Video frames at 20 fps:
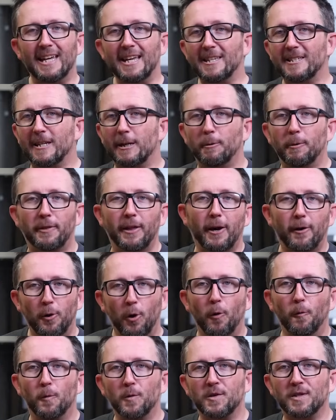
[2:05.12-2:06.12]
easy without
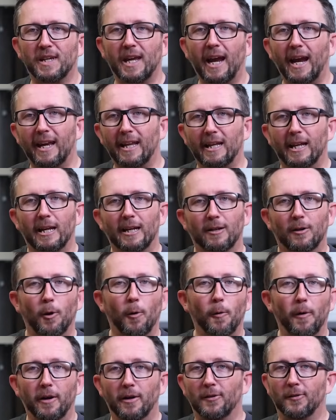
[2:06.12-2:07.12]
overskating and
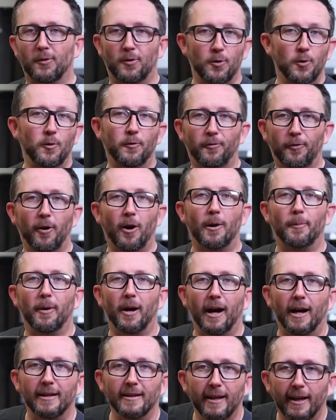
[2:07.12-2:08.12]
going too far
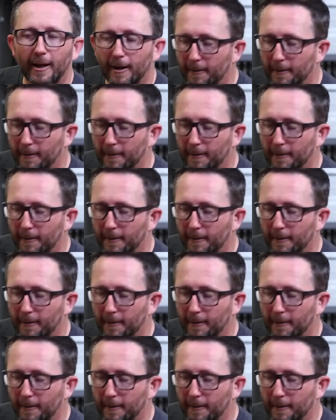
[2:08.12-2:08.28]
behind the